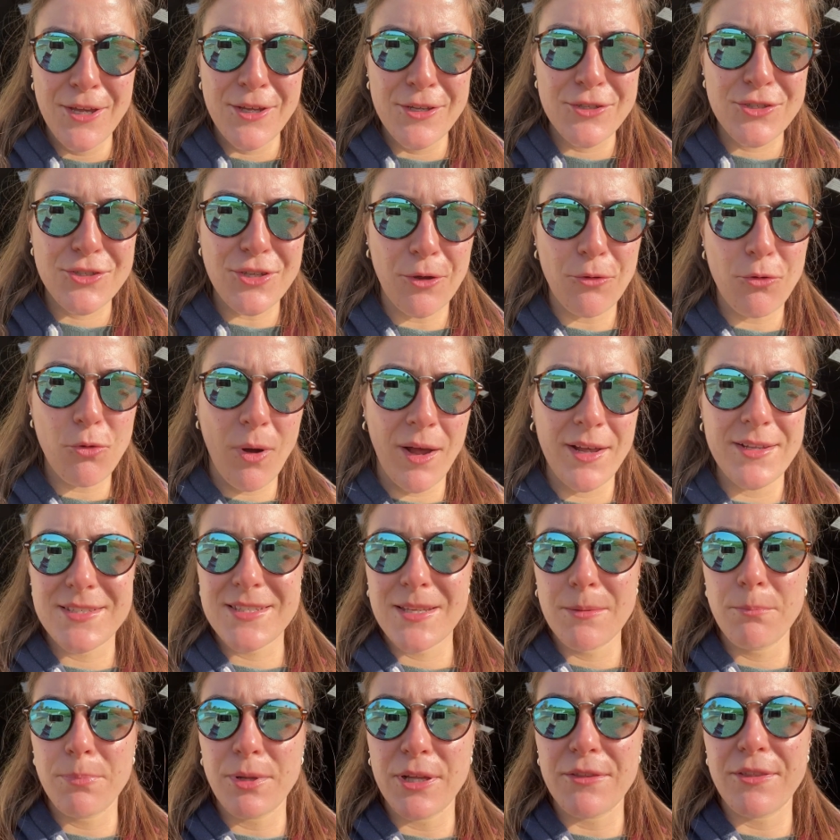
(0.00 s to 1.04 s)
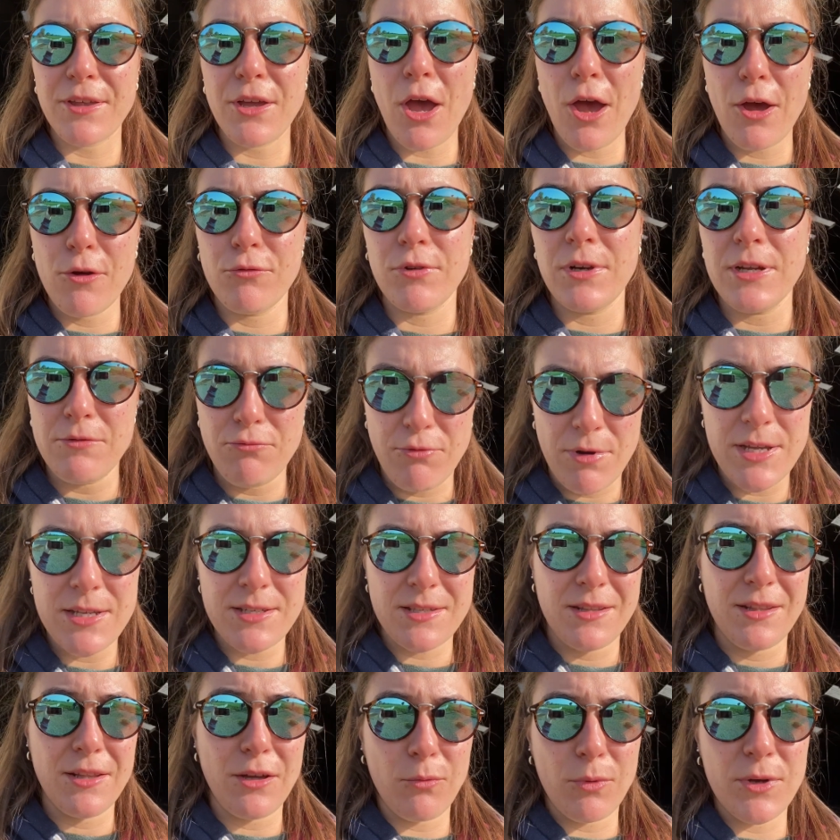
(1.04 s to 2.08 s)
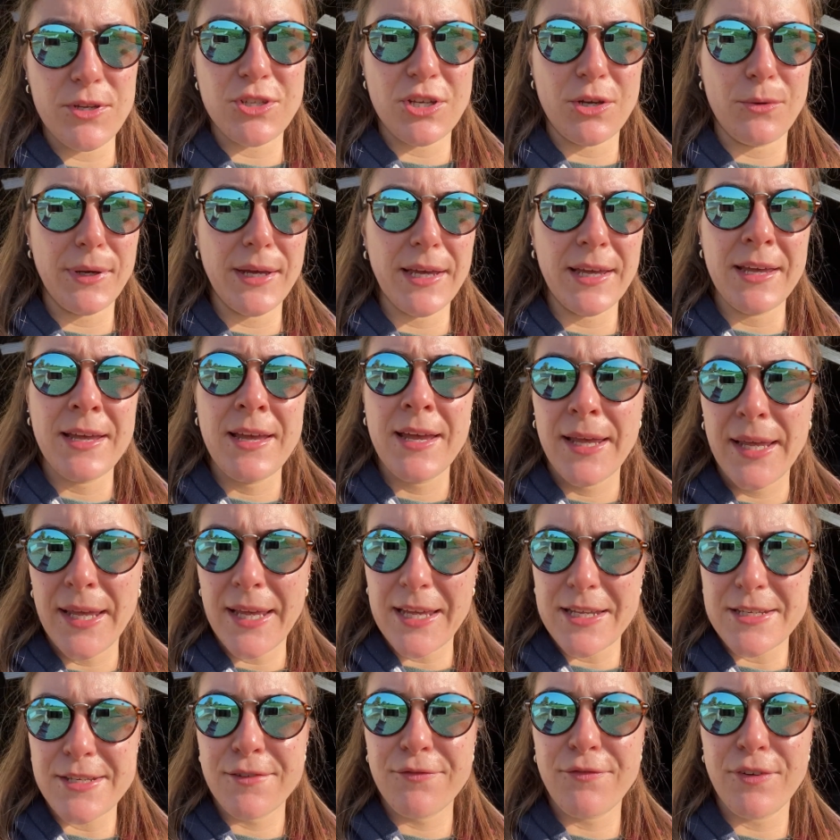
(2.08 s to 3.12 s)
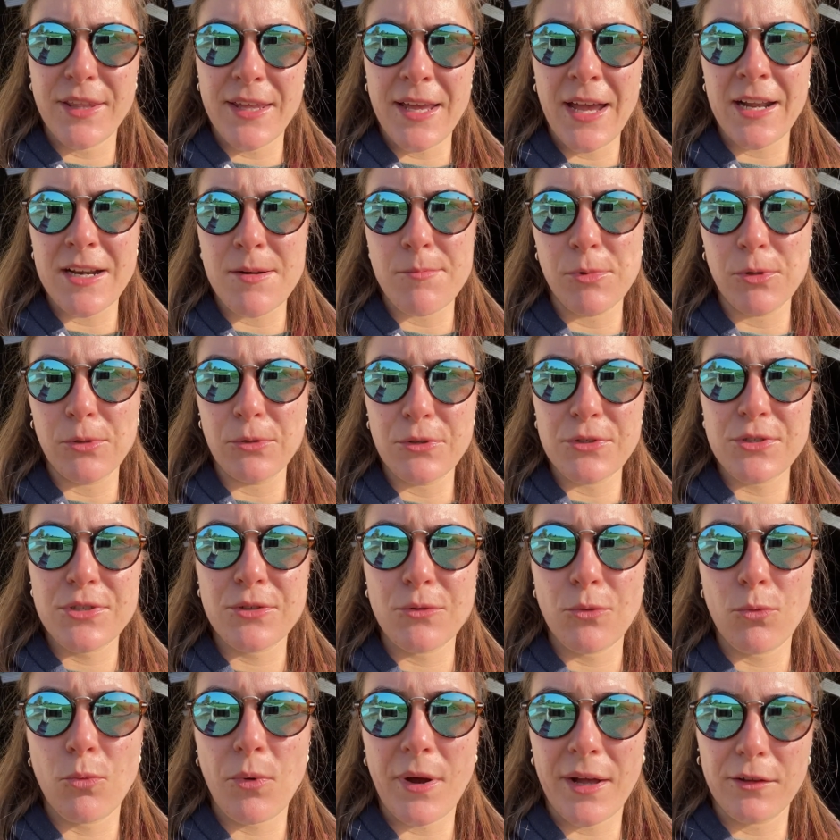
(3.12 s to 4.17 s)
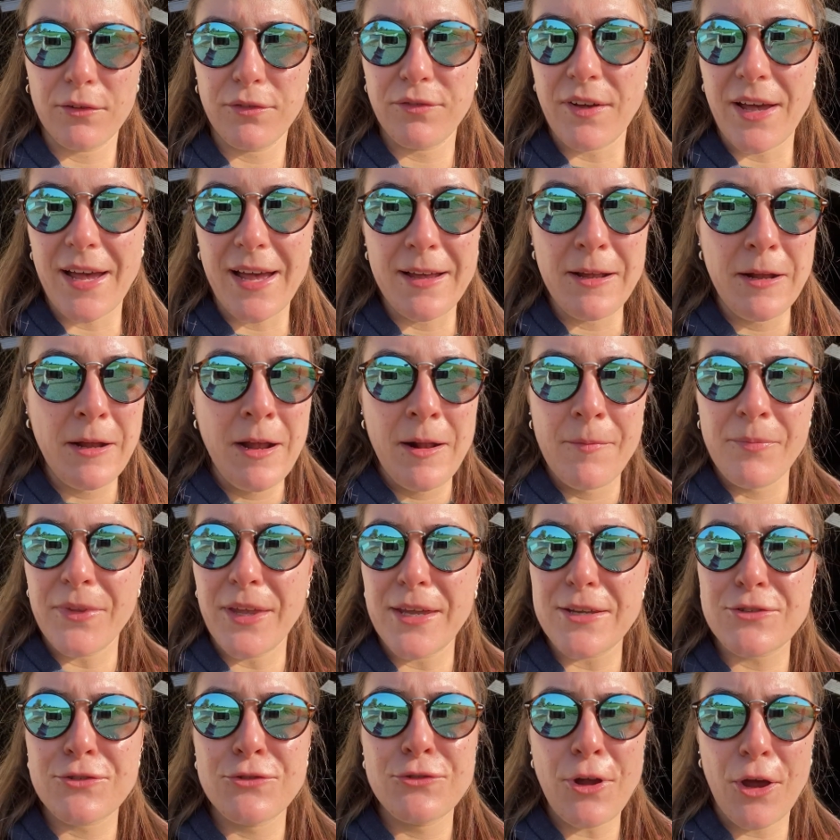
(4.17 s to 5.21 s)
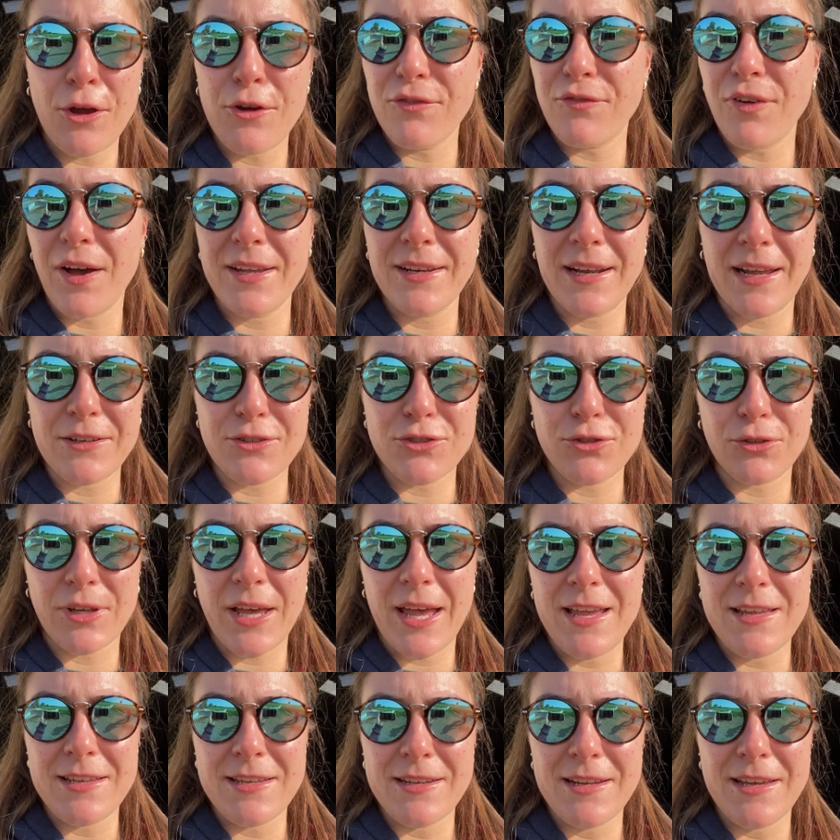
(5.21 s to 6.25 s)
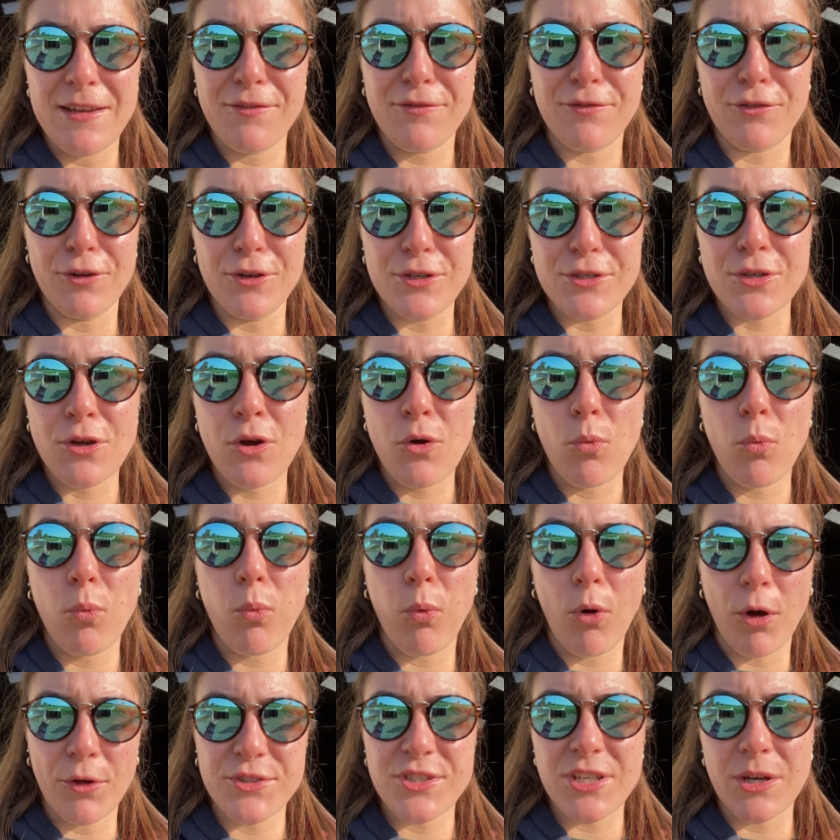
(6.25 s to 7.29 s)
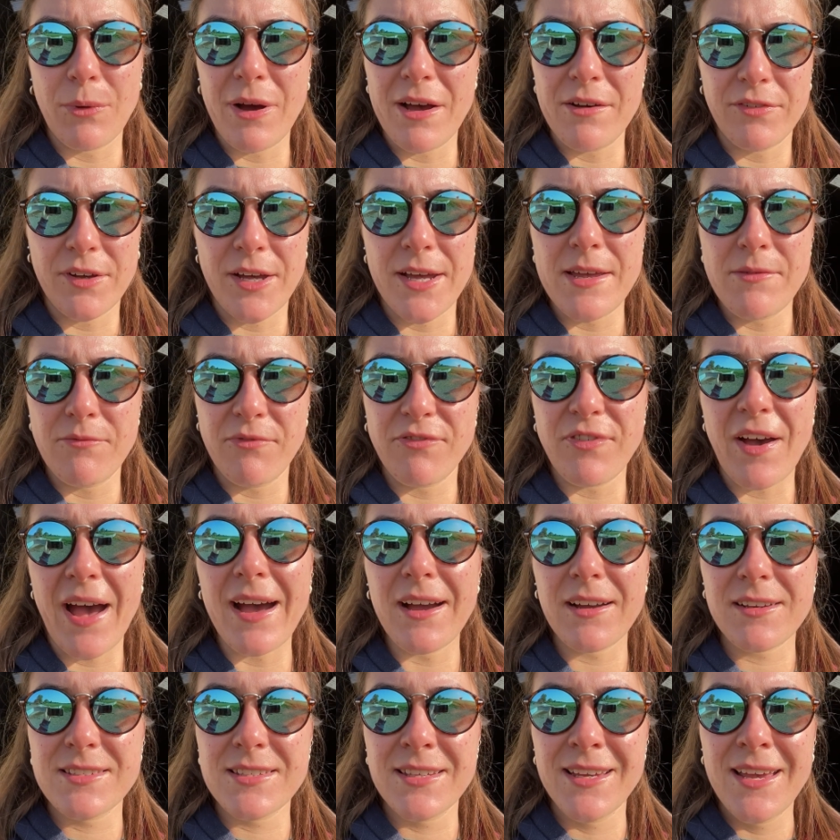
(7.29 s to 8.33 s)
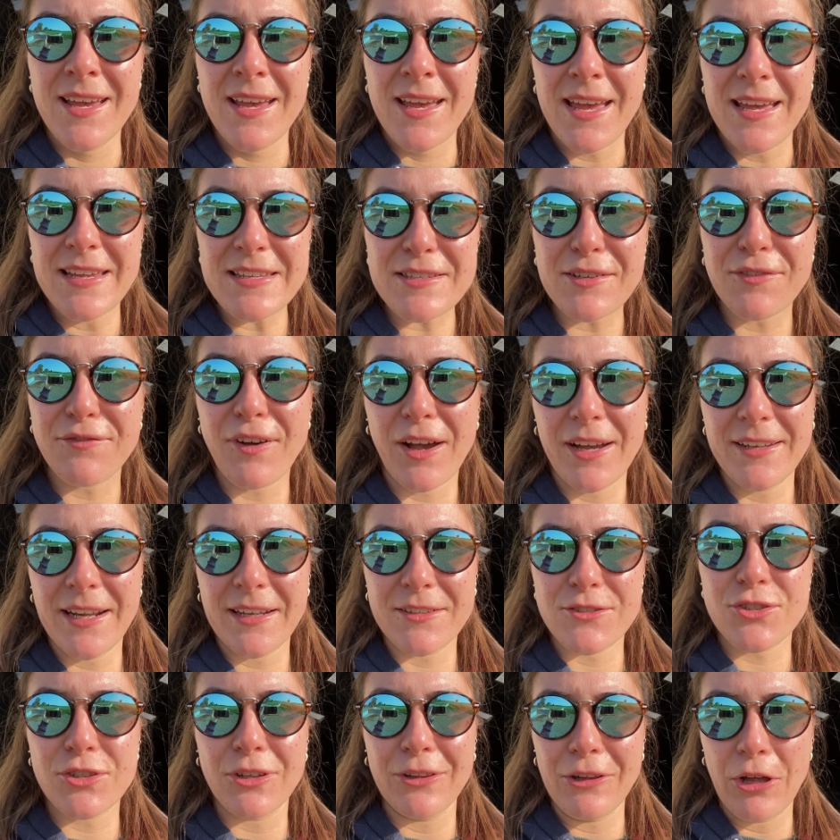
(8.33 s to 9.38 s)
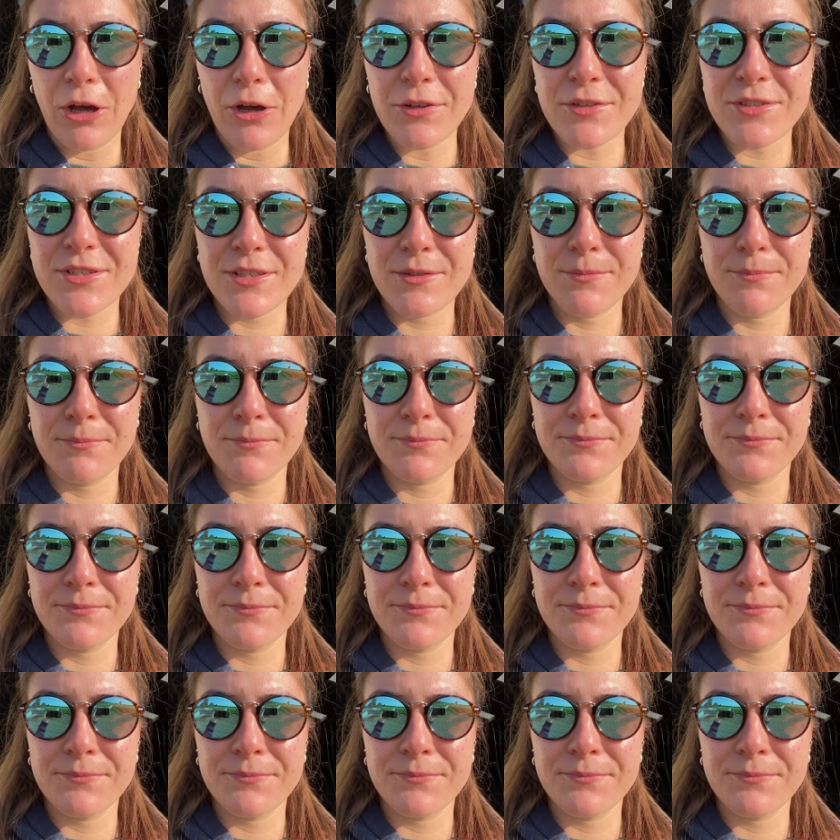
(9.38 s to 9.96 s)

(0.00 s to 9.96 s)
So quite simply, the only reason that we do it is for the animals' welfare. There's no financial gain in it for us whatsoever. In fact, it's a financial loss.